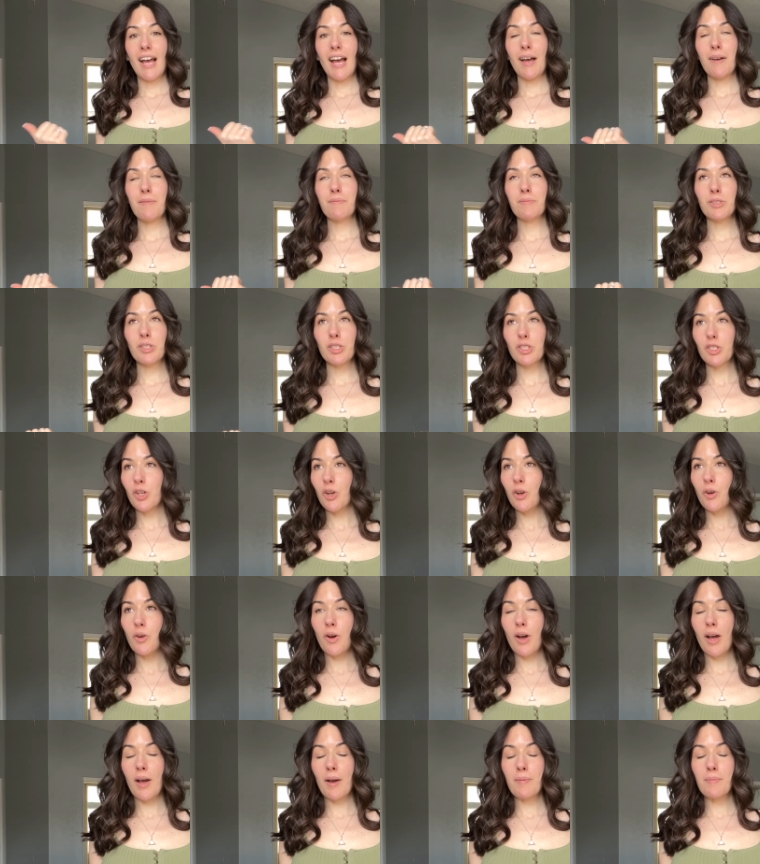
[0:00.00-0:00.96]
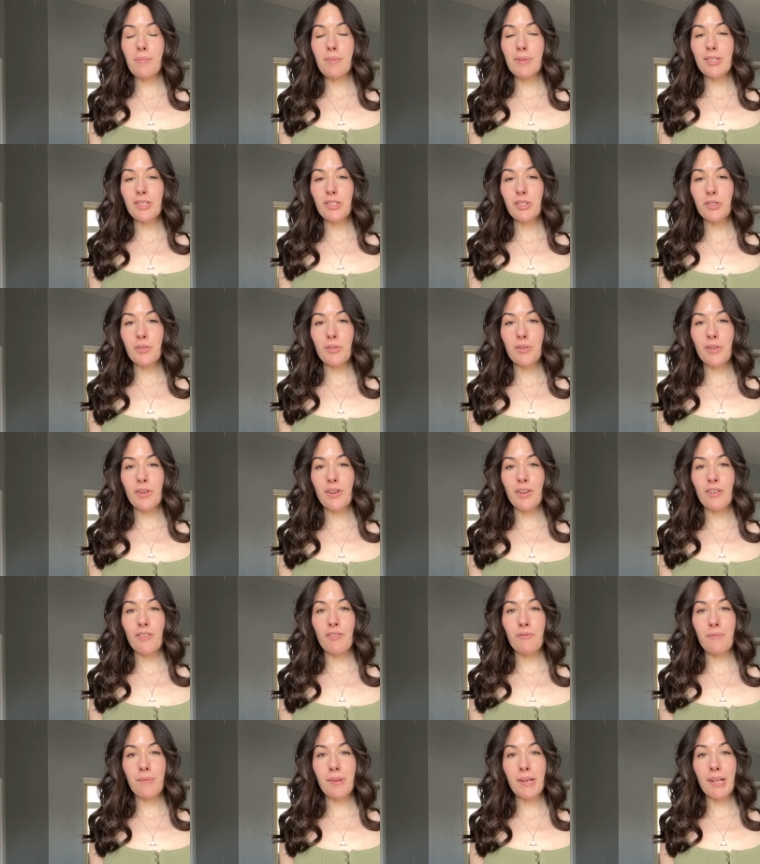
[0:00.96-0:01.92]
I'm so happy to have
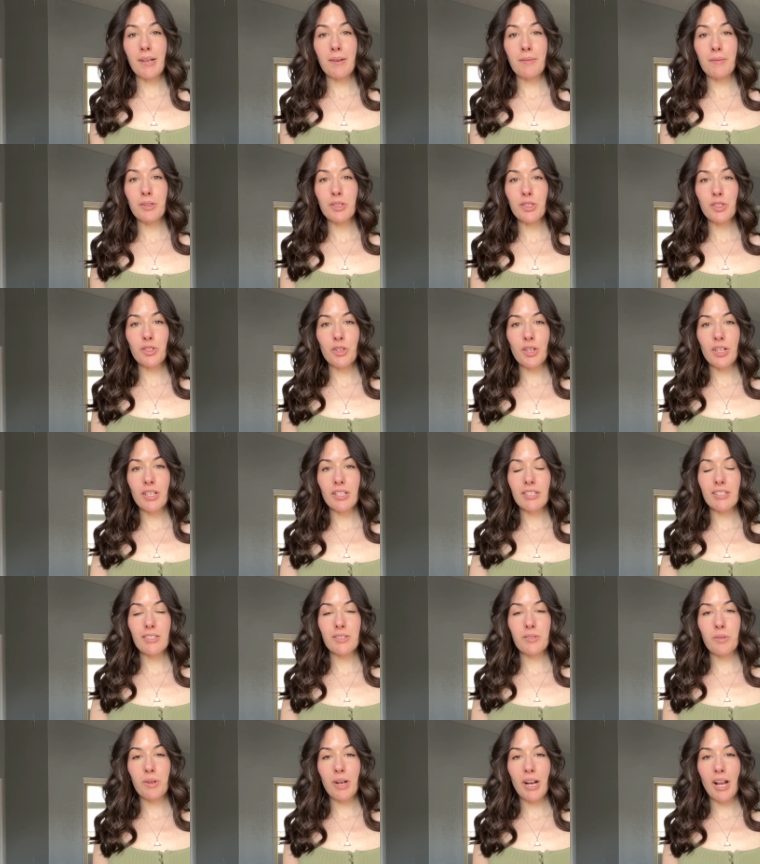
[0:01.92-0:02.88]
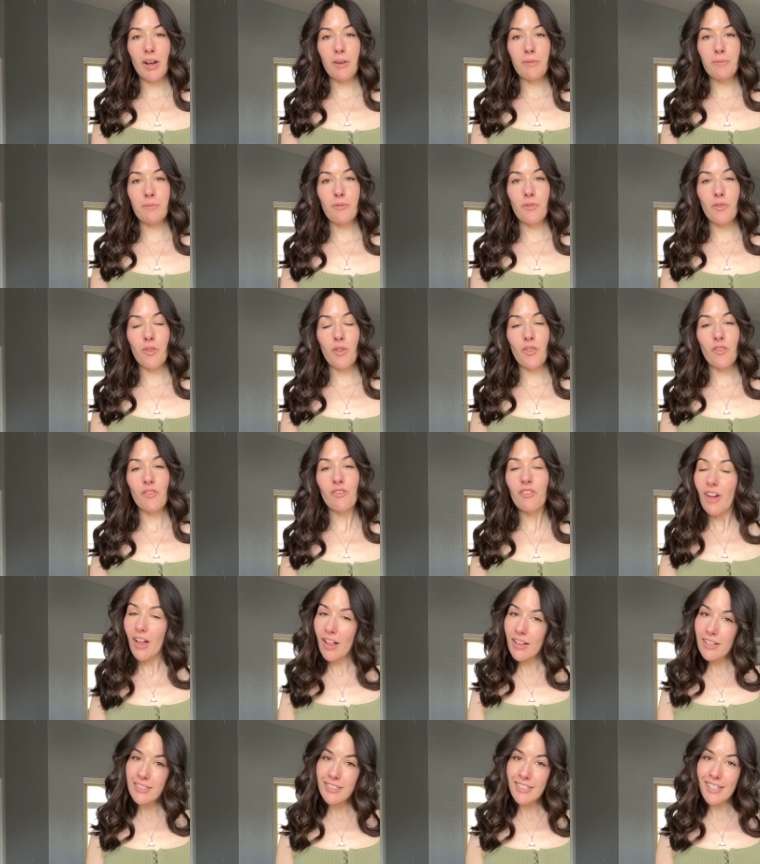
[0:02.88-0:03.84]
been able to get this one out for
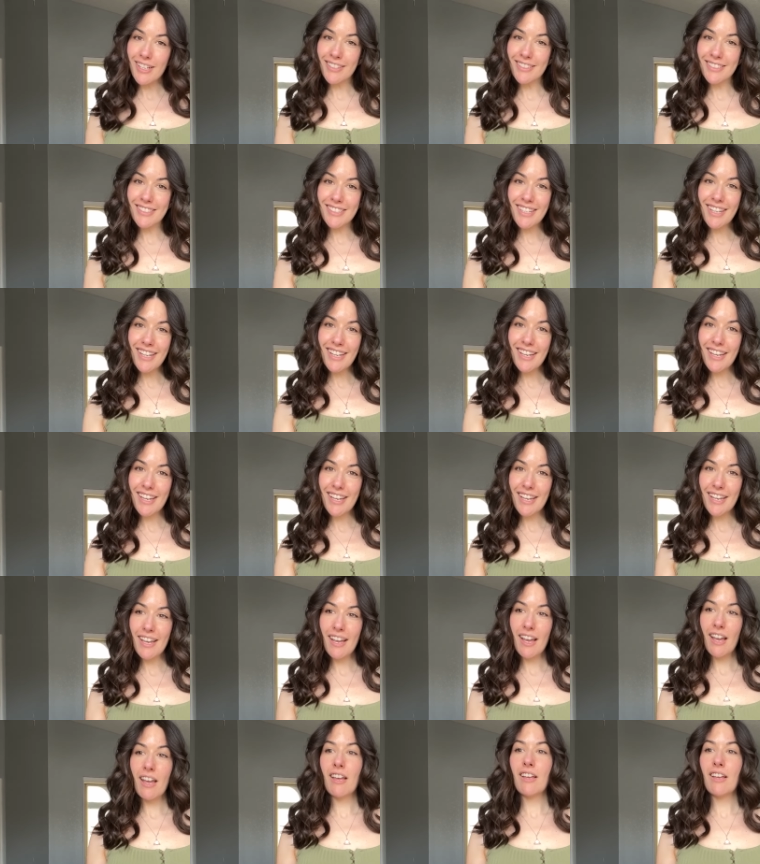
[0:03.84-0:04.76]
Valentine's Day,